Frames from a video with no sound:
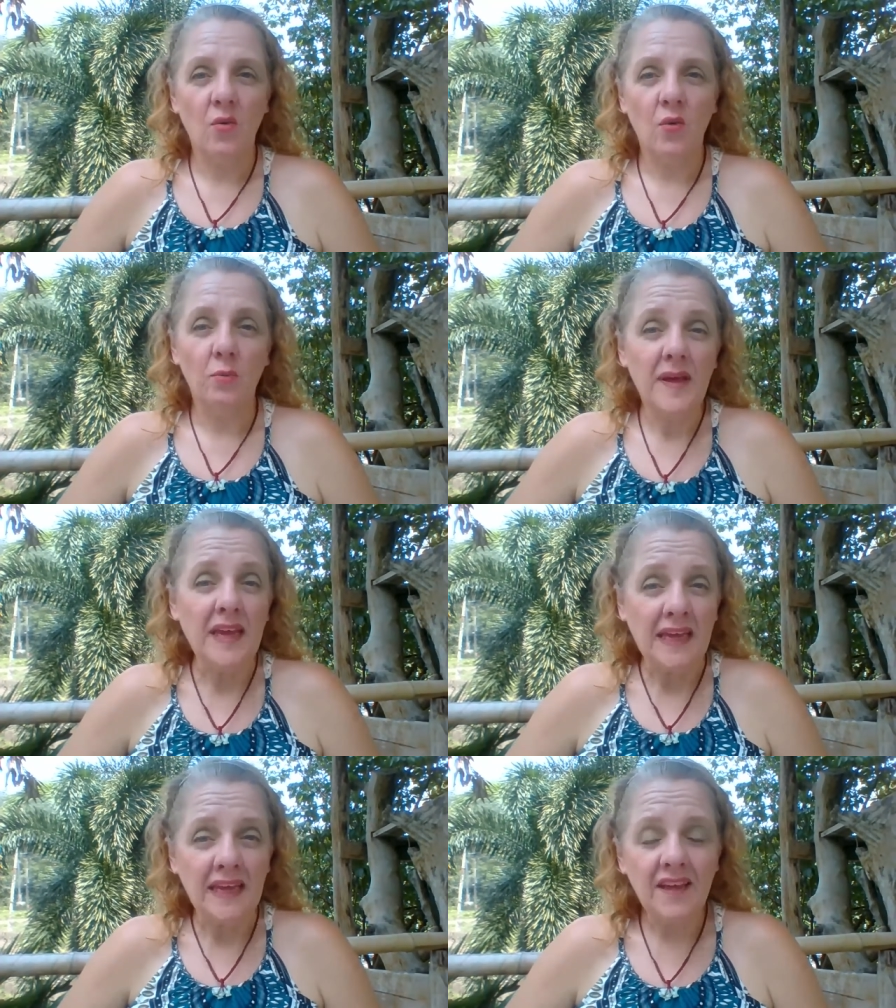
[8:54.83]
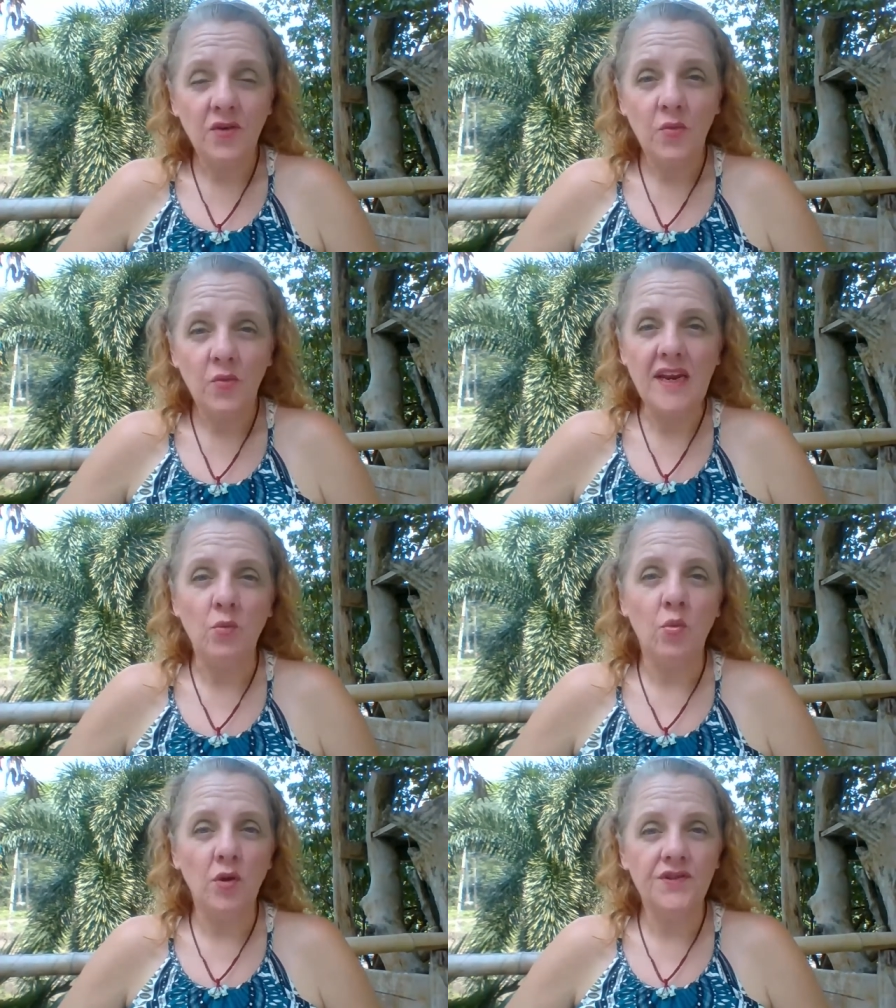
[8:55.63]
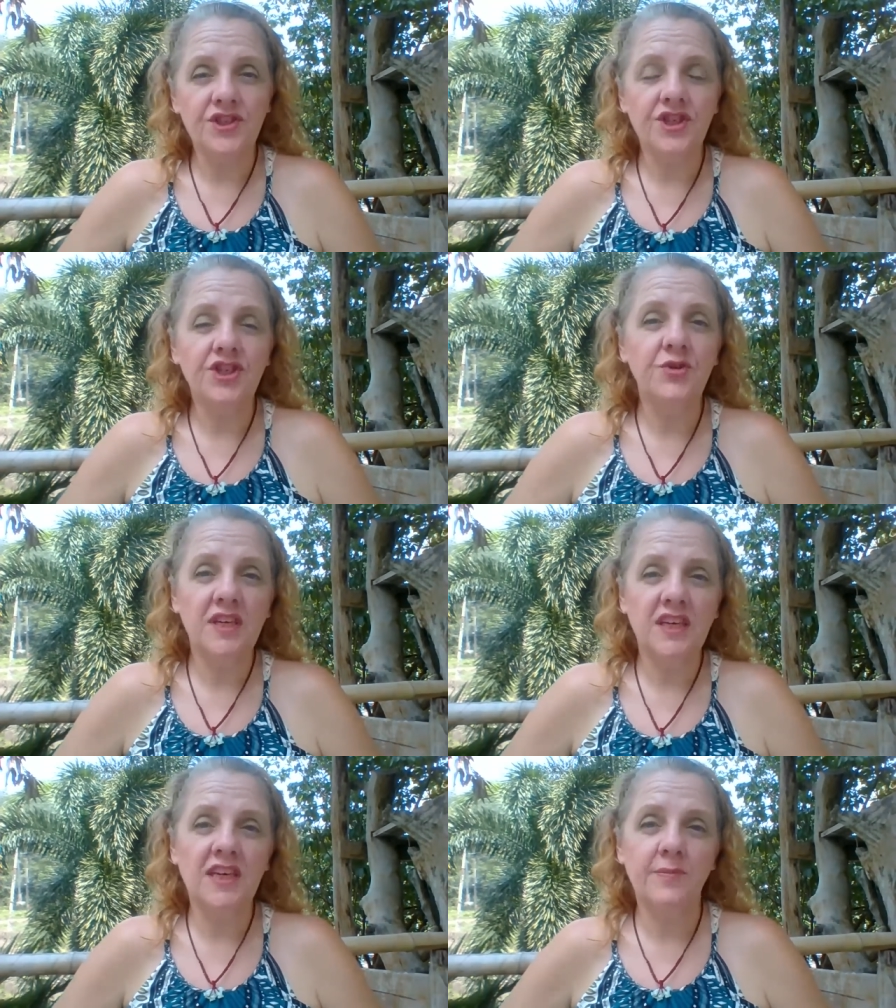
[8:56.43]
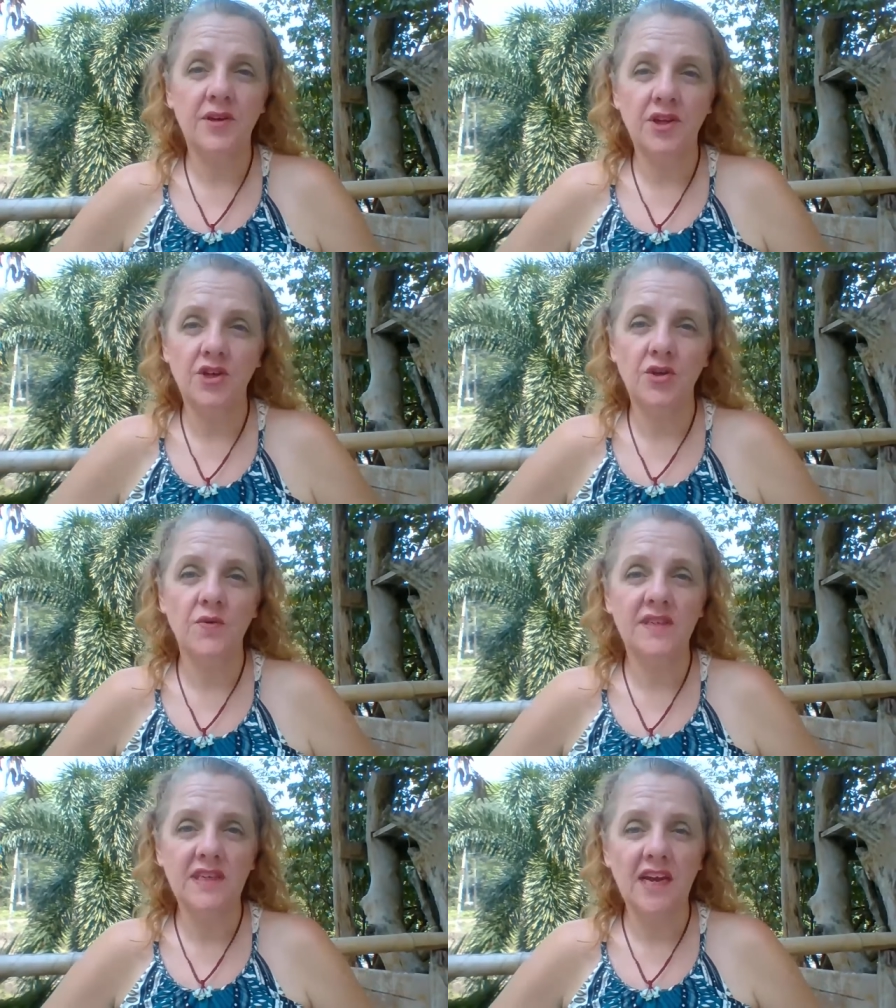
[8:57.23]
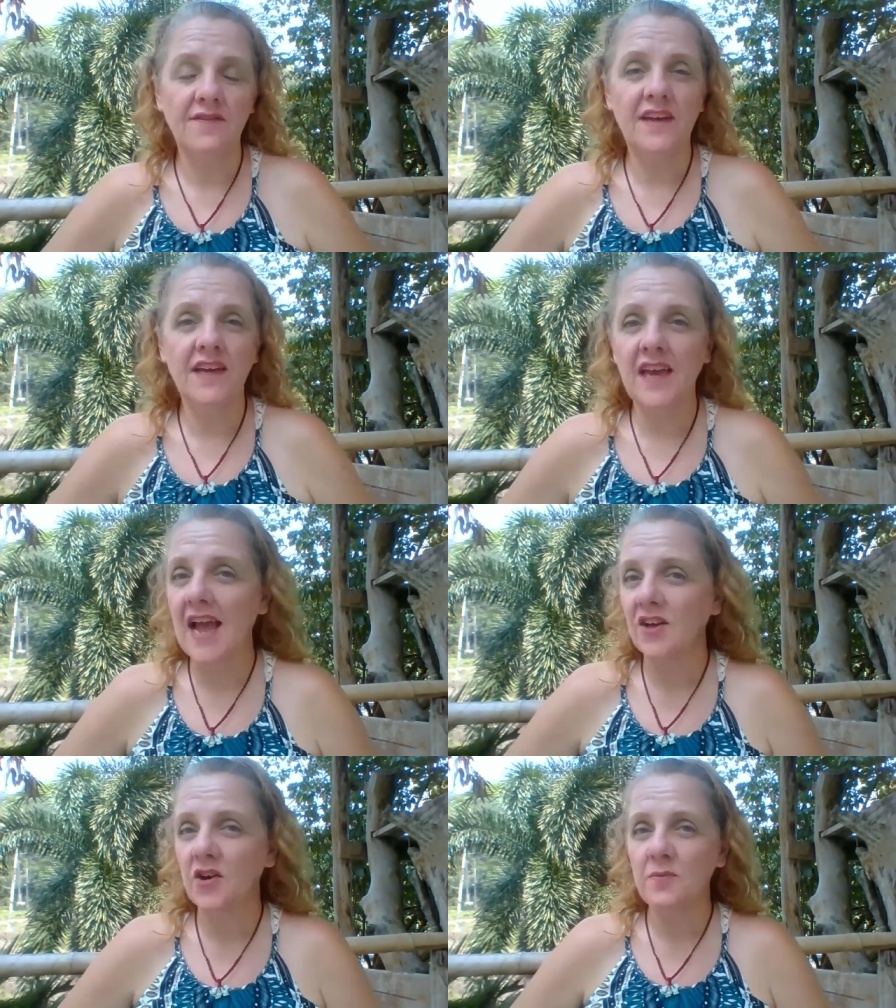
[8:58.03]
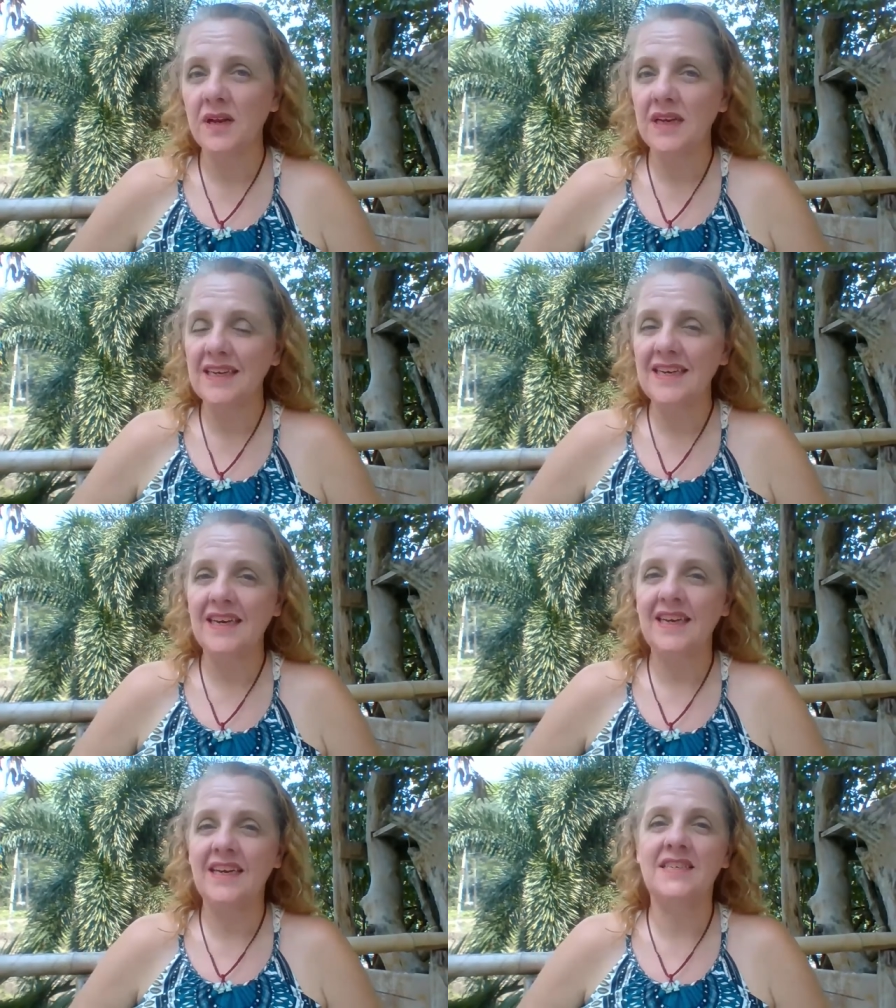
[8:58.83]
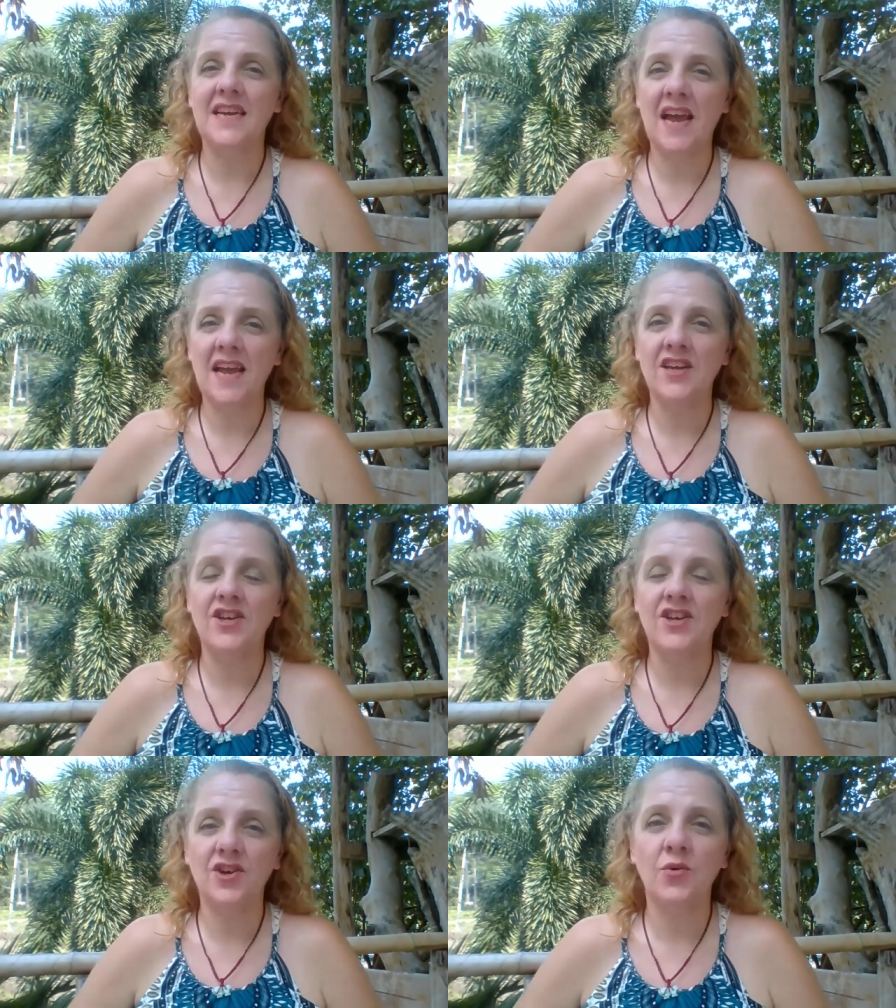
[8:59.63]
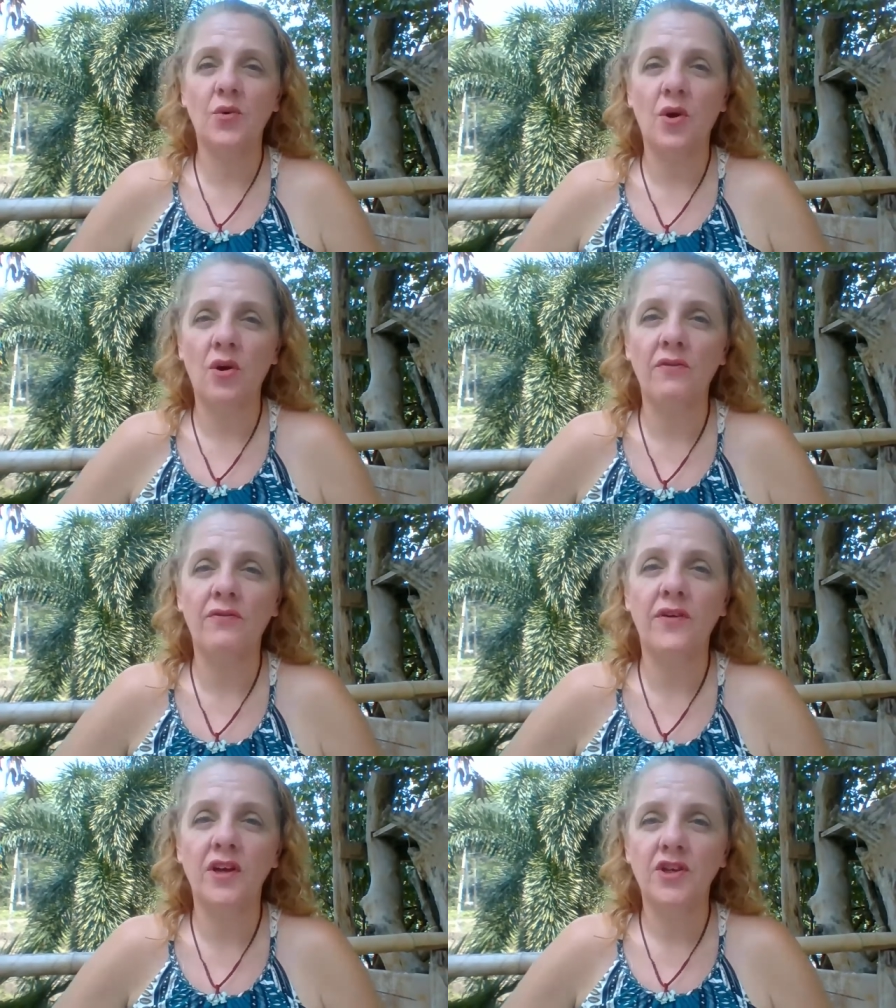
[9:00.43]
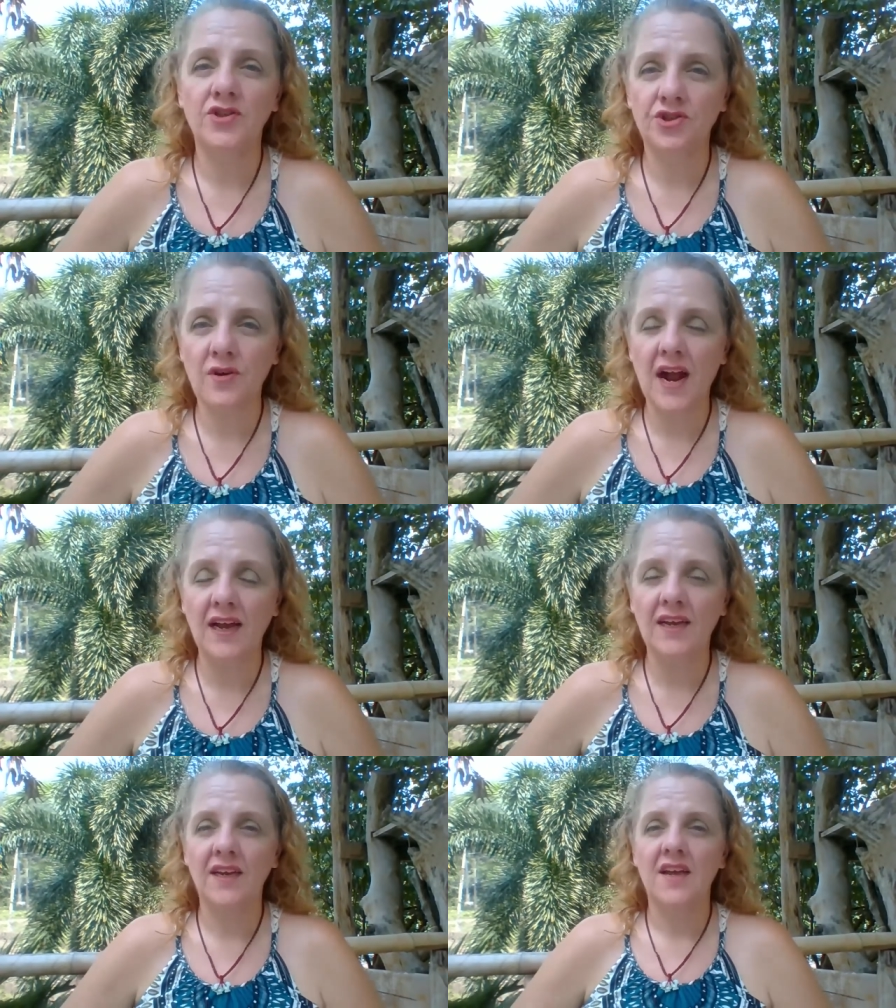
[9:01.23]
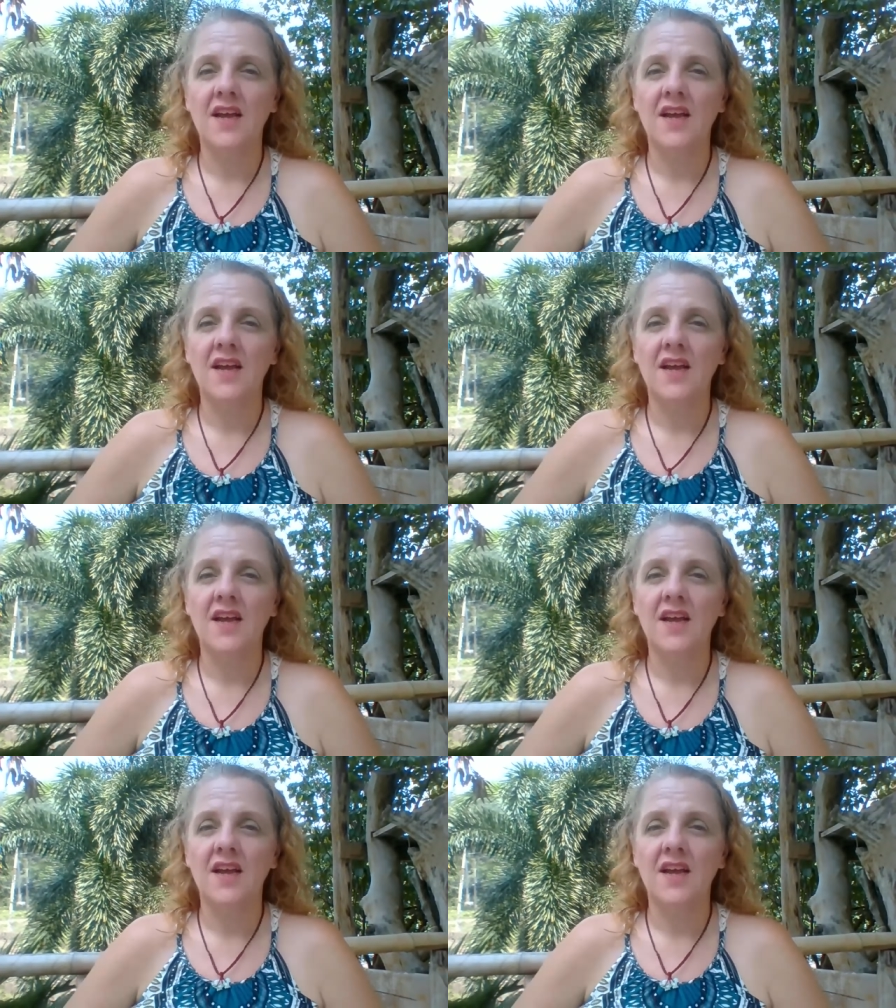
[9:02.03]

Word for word: will be when it wants to keep you safe. It can completely take you off track,